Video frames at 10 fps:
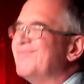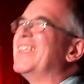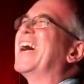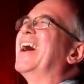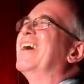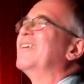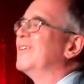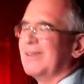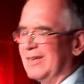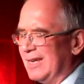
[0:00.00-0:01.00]
No.
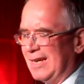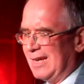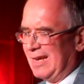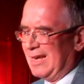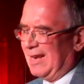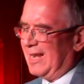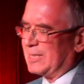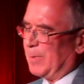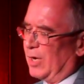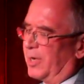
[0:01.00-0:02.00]

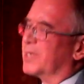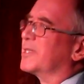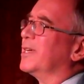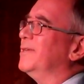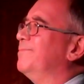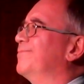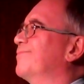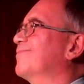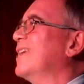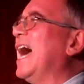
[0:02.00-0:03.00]
Let's be honest.
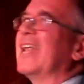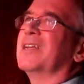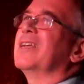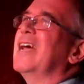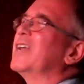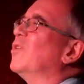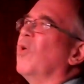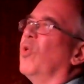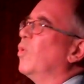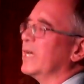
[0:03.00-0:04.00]
Alan had
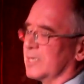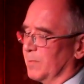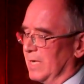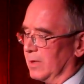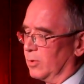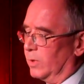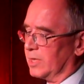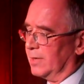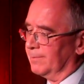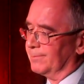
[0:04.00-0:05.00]
always been a
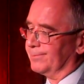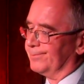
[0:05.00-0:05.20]
quitter.